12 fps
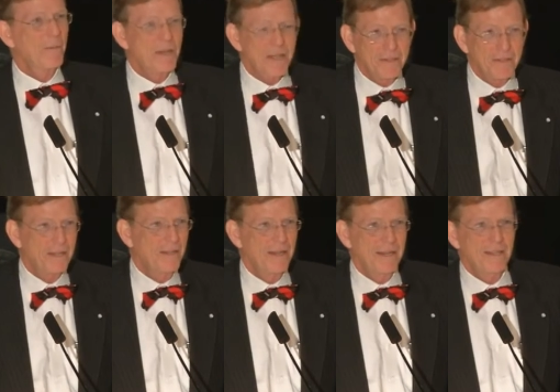but I'd
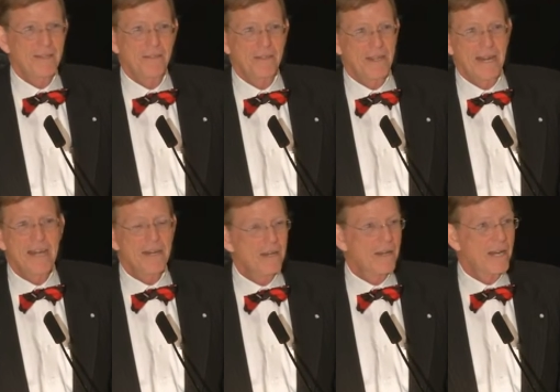say at least
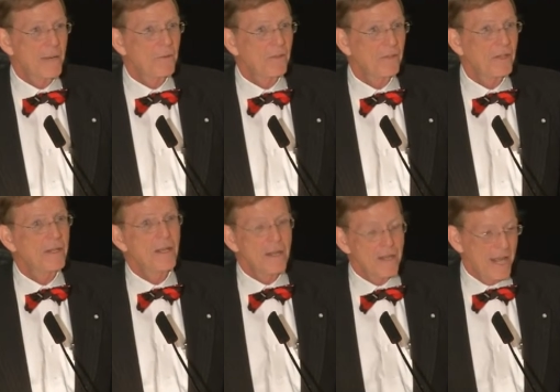80 to
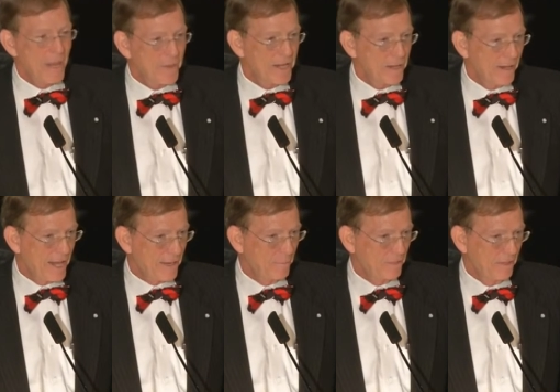90%, Abigail
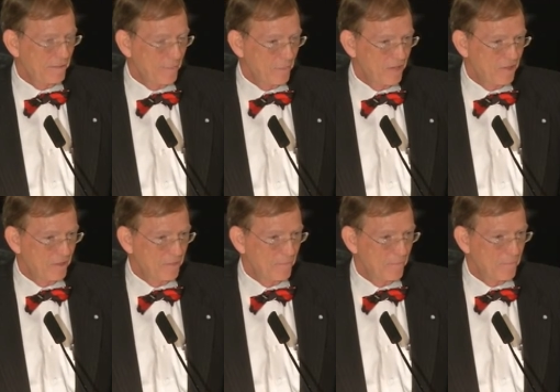Adams gets a
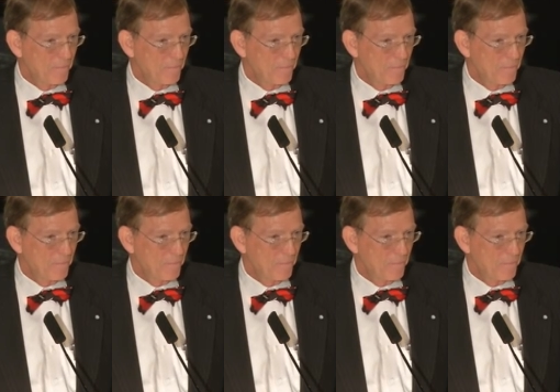mention,